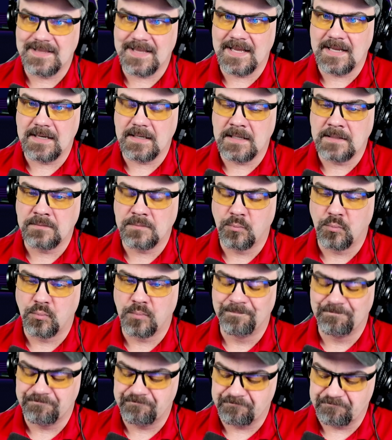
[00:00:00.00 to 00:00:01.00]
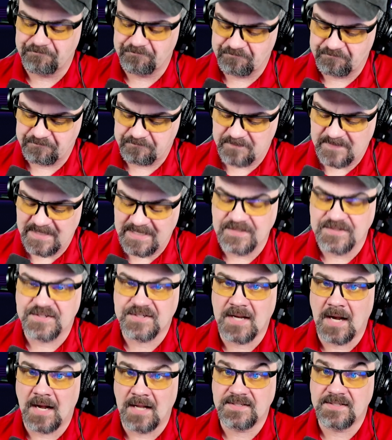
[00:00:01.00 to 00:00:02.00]
that it, in
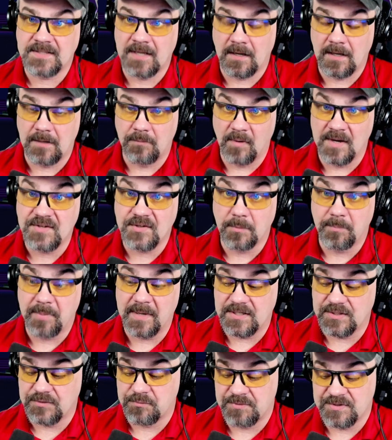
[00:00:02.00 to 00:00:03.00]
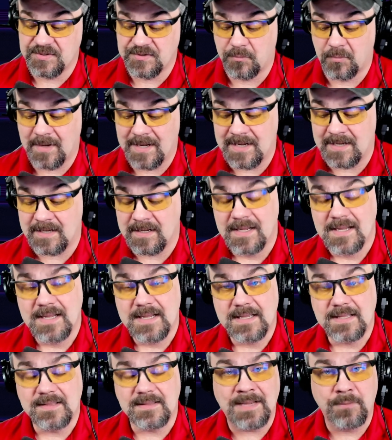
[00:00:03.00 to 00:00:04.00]
scott's time razor pages was a way
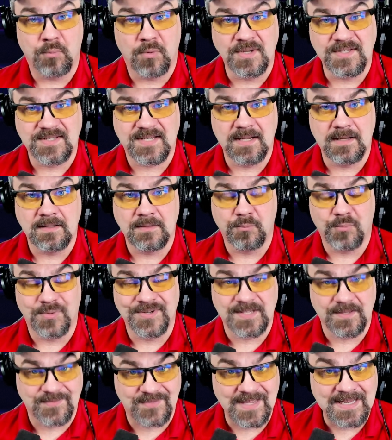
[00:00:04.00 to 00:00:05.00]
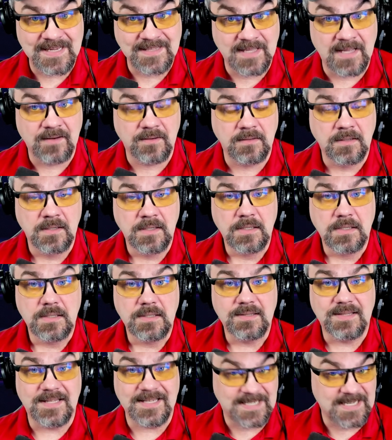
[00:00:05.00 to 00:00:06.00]
it was a was a thing that
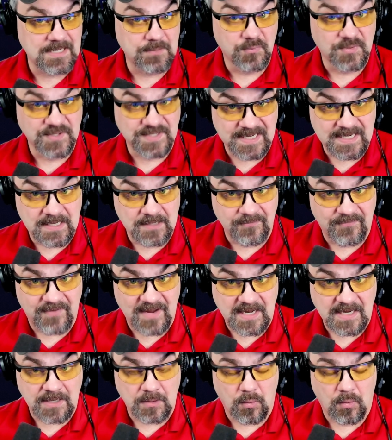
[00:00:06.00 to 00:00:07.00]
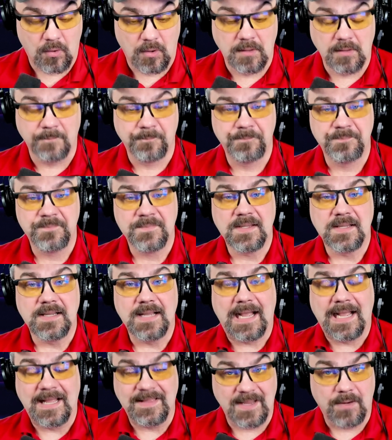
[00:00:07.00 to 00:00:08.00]
the team was innovating on
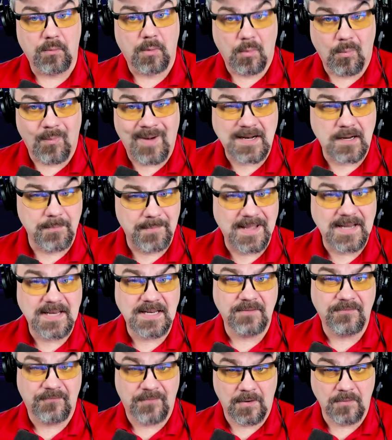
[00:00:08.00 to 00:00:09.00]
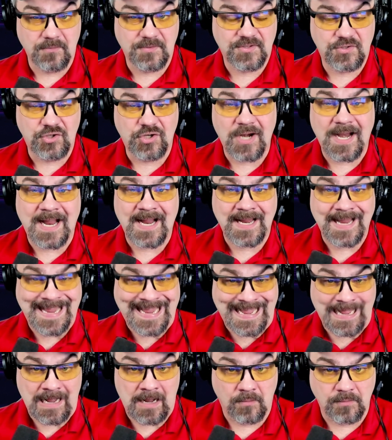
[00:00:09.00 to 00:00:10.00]
and they were recommending folks check
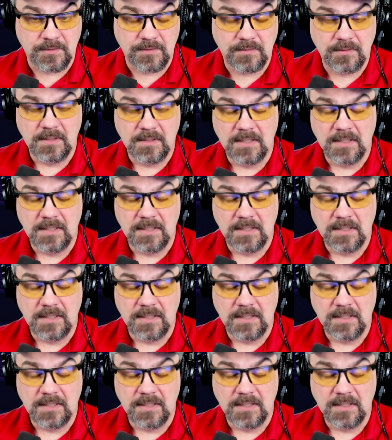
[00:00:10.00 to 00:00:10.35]
out